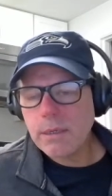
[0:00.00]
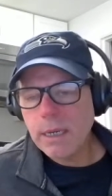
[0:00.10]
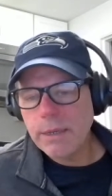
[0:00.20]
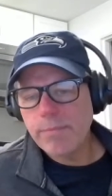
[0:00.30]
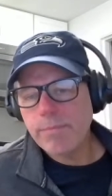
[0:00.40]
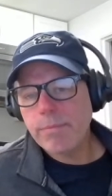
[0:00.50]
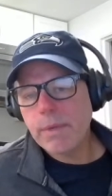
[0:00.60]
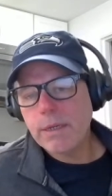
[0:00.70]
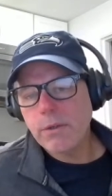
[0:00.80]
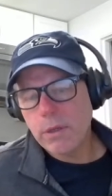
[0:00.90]
And I
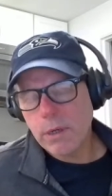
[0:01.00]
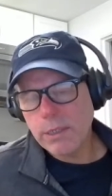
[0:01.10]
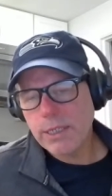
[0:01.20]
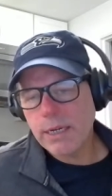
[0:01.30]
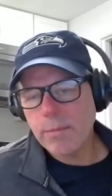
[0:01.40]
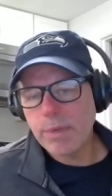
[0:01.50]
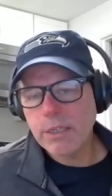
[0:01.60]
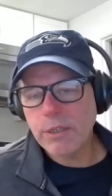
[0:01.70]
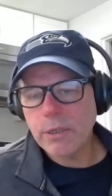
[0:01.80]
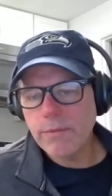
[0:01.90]
told her I'll send a
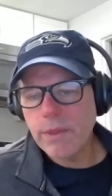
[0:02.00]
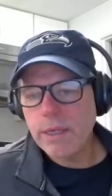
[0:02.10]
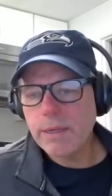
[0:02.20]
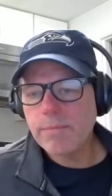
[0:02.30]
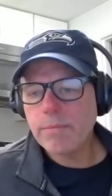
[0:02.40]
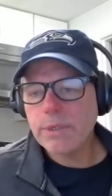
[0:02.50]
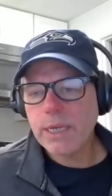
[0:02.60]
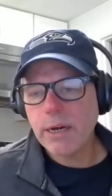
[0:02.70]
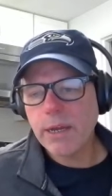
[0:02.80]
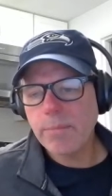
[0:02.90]
picture of the
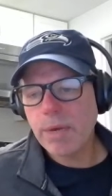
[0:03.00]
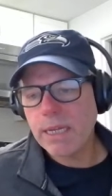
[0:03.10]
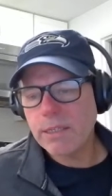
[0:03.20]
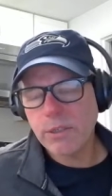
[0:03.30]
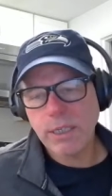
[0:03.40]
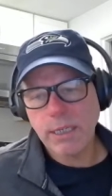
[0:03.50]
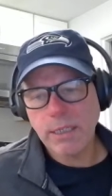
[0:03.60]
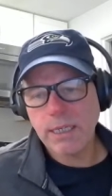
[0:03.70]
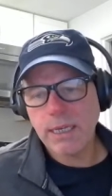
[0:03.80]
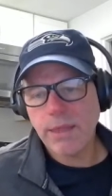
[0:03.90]
entire headpad so she
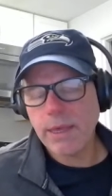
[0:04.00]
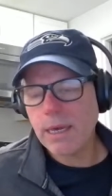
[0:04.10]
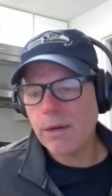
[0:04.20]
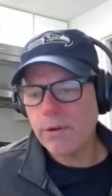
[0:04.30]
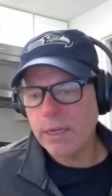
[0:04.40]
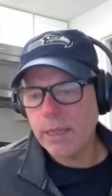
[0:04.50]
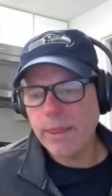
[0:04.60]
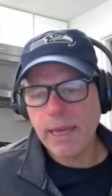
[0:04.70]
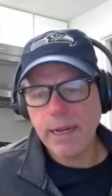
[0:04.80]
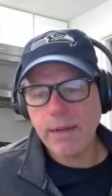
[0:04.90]
can see. I think I already
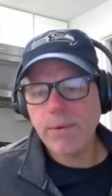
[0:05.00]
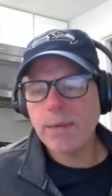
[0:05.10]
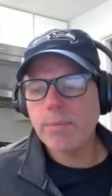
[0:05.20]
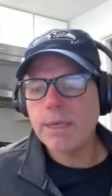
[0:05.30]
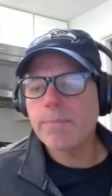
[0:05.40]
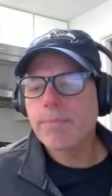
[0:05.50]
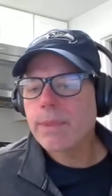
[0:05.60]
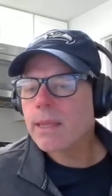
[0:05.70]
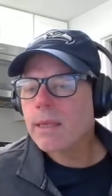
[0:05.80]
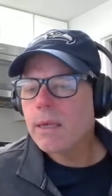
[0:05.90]
did that anyway, but
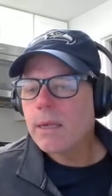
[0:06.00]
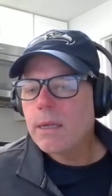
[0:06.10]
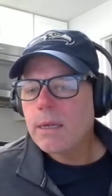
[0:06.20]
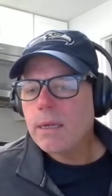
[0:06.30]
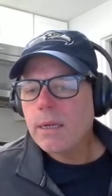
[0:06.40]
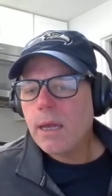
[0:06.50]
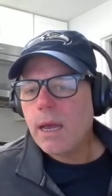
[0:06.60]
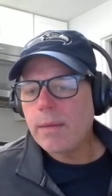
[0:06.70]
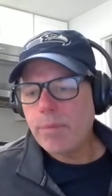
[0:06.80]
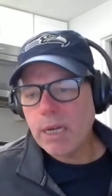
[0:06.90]

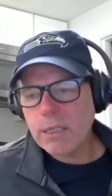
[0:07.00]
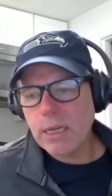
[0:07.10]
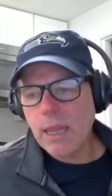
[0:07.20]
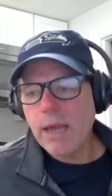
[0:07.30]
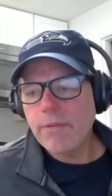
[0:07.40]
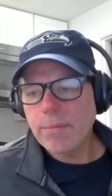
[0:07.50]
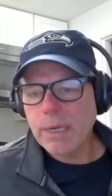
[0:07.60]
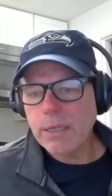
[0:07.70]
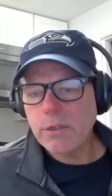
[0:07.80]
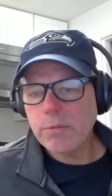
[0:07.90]
I unboxed it live on
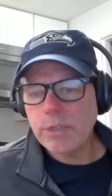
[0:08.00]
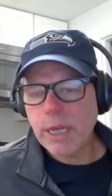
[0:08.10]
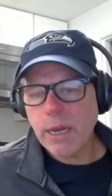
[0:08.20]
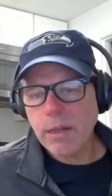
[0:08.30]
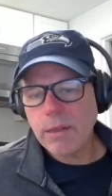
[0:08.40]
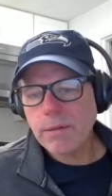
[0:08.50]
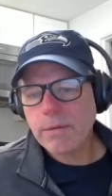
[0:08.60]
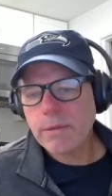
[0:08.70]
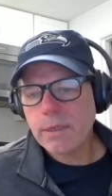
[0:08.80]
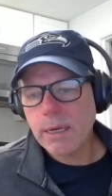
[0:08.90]
my YouTube channel,
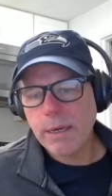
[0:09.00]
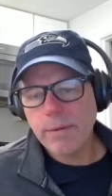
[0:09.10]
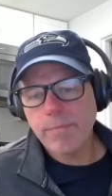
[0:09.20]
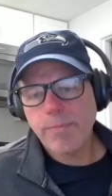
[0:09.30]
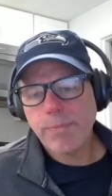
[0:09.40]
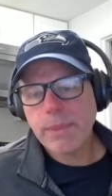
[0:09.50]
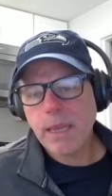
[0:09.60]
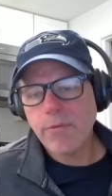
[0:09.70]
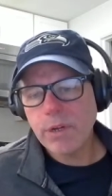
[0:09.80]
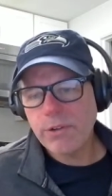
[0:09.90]
and
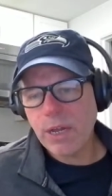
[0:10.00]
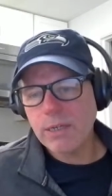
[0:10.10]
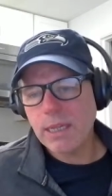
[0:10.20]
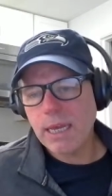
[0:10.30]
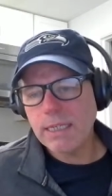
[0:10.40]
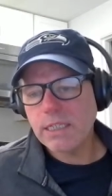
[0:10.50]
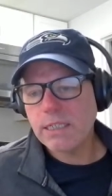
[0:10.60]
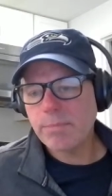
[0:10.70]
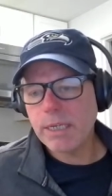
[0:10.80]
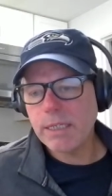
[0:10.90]
I've reached out to
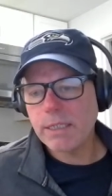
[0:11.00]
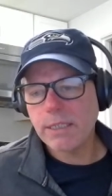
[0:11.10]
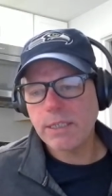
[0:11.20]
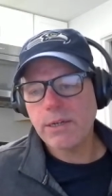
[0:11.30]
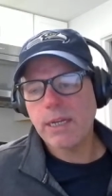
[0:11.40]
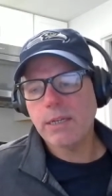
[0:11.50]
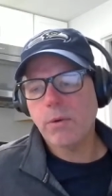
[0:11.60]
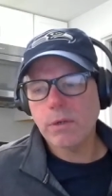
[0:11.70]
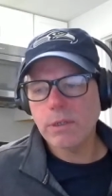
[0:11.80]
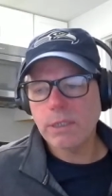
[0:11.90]
Lightspeed since their
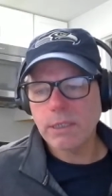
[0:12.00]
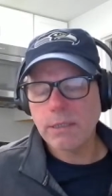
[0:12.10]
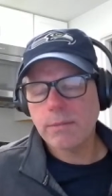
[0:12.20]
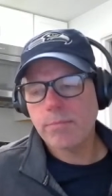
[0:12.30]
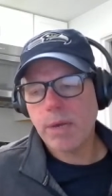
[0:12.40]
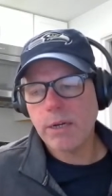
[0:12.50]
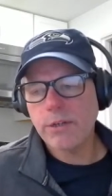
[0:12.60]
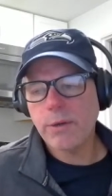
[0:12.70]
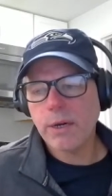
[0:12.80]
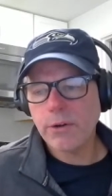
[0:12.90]
headquarters is about a
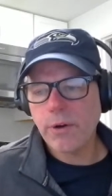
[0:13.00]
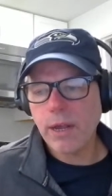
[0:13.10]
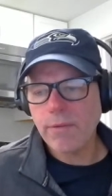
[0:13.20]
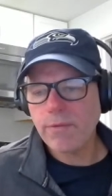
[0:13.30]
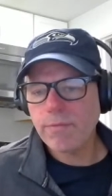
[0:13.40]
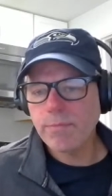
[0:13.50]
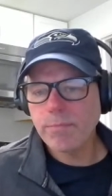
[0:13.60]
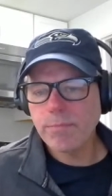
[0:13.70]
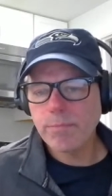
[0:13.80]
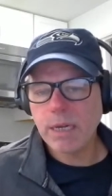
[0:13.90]
2-hour drive,
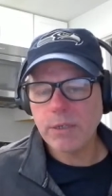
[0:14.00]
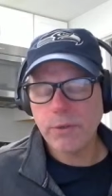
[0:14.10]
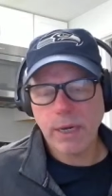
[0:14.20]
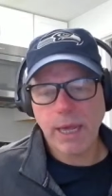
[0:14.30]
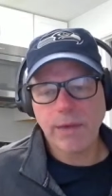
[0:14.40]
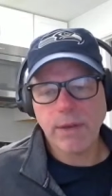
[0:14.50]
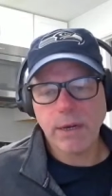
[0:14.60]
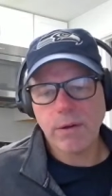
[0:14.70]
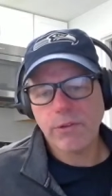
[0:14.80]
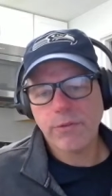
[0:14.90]
about 2.5
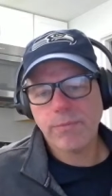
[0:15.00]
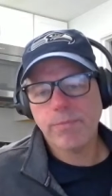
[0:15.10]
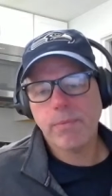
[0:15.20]
hours